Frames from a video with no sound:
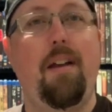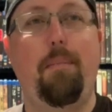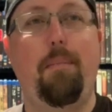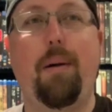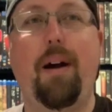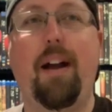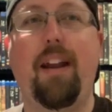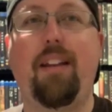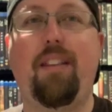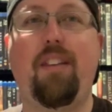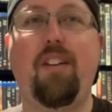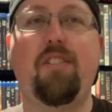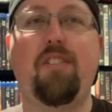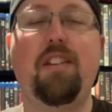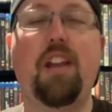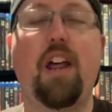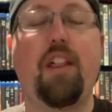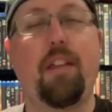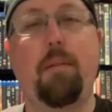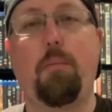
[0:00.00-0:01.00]
But there's
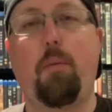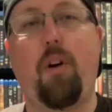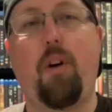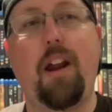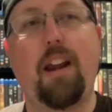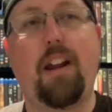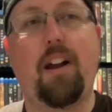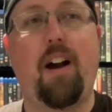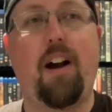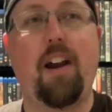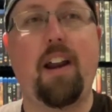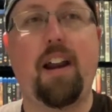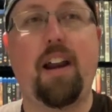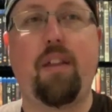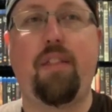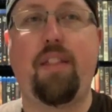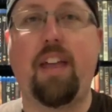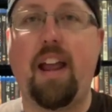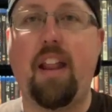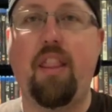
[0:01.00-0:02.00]
nothing more
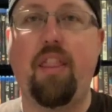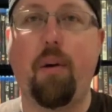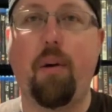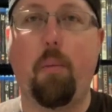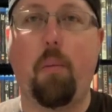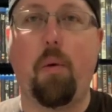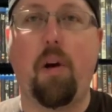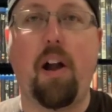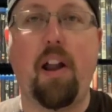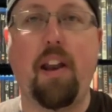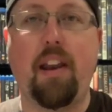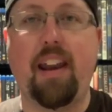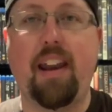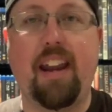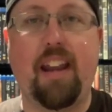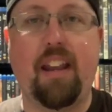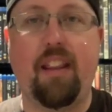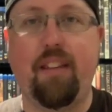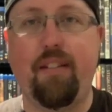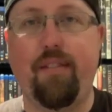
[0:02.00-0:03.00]
iconic than the one
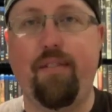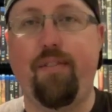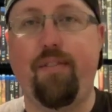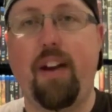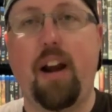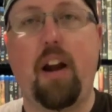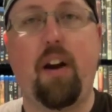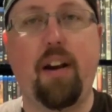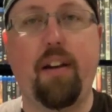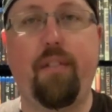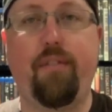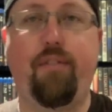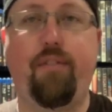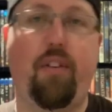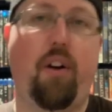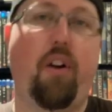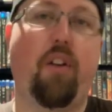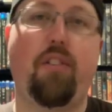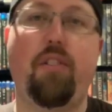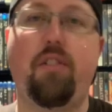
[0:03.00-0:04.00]
in the very
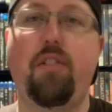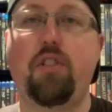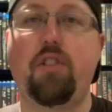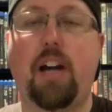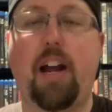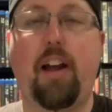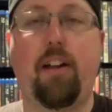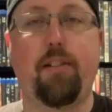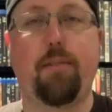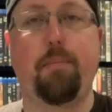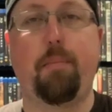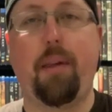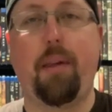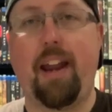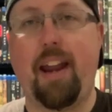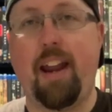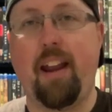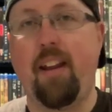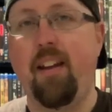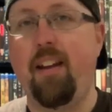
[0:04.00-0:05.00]
first Child's
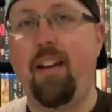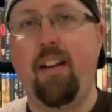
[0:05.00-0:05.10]
Play.